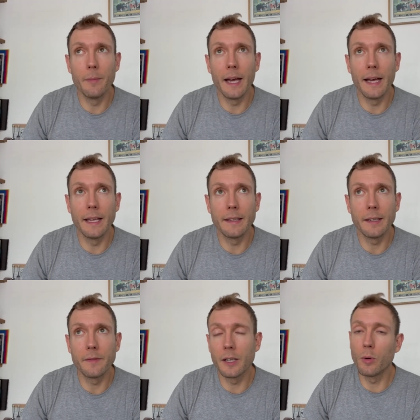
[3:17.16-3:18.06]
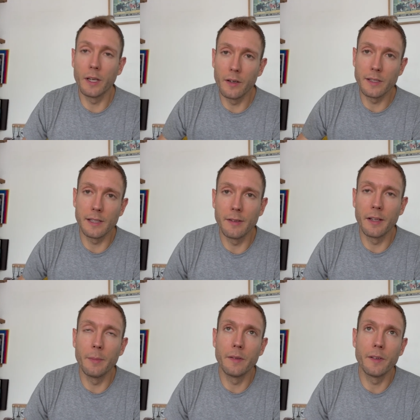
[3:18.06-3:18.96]
and it fit quite nicely
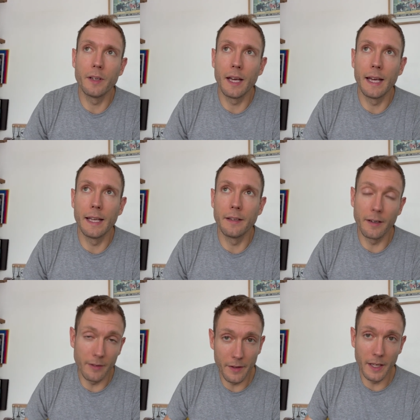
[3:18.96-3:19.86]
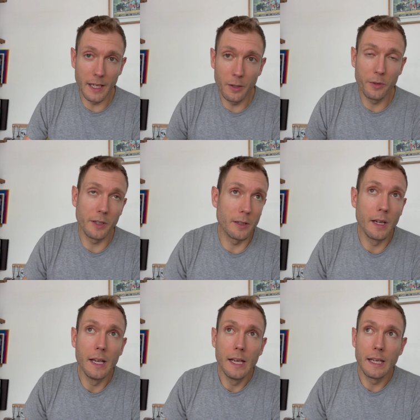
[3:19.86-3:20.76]
around the midfoot and around the heel. So
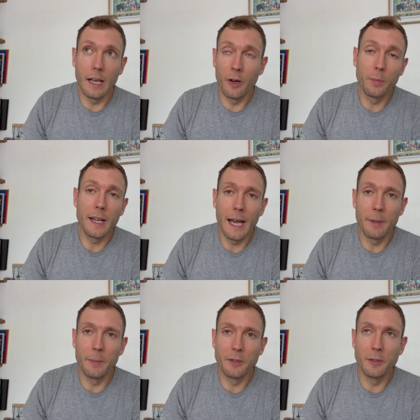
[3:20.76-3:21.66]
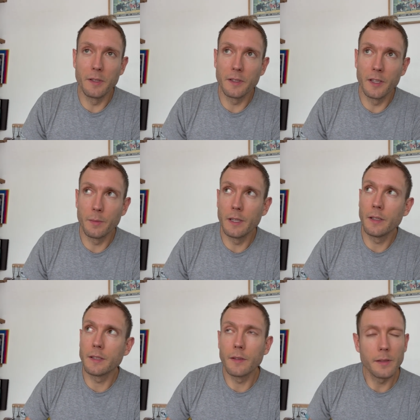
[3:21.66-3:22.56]
yeah, I was pretty happy in my true to size, but it
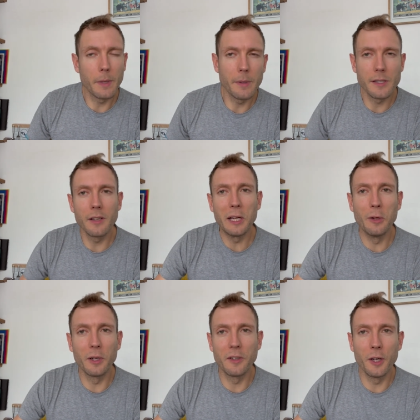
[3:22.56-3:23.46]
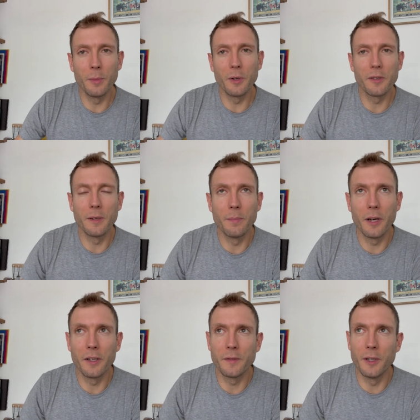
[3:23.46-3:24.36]
does have a, maybe a slightly longer toe box than
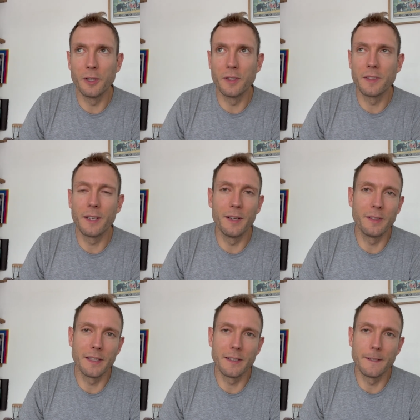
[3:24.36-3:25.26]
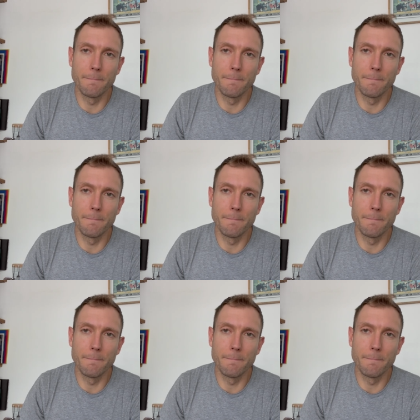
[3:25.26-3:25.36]
past versions that I've tested.